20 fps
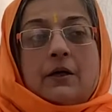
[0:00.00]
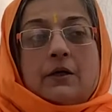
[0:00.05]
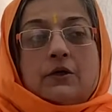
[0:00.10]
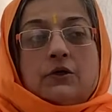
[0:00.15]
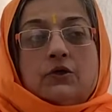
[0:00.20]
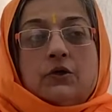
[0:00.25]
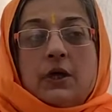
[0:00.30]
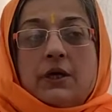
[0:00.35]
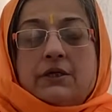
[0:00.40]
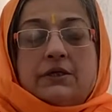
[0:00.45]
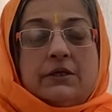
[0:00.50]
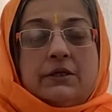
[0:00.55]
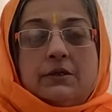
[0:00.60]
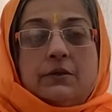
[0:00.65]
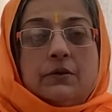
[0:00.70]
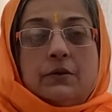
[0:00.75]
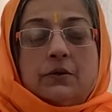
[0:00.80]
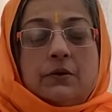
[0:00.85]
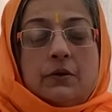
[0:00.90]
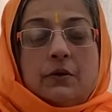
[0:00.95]
So I said,
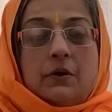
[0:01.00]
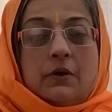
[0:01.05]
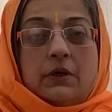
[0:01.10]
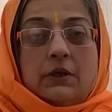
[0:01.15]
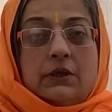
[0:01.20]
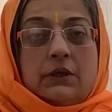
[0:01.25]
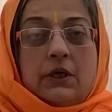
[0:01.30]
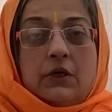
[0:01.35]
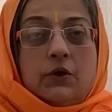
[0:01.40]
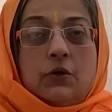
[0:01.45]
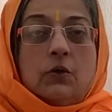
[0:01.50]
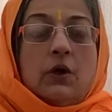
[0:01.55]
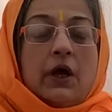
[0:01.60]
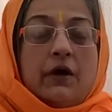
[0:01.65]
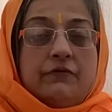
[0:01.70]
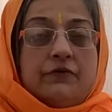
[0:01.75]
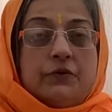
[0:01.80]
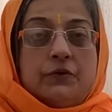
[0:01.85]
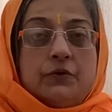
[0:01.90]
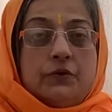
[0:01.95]
no, you'll
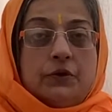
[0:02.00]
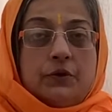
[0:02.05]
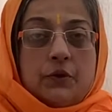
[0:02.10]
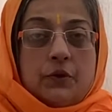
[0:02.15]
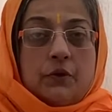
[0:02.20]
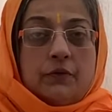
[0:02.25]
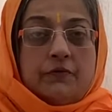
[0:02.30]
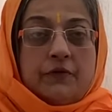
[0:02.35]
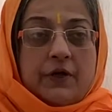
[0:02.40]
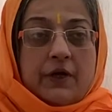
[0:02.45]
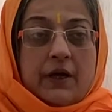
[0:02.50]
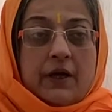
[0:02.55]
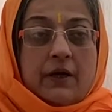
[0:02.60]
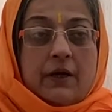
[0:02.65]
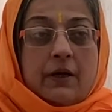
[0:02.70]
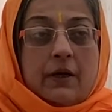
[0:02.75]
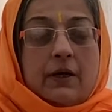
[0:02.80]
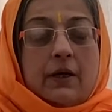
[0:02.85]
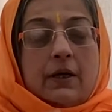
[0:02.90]
have to do it all over again.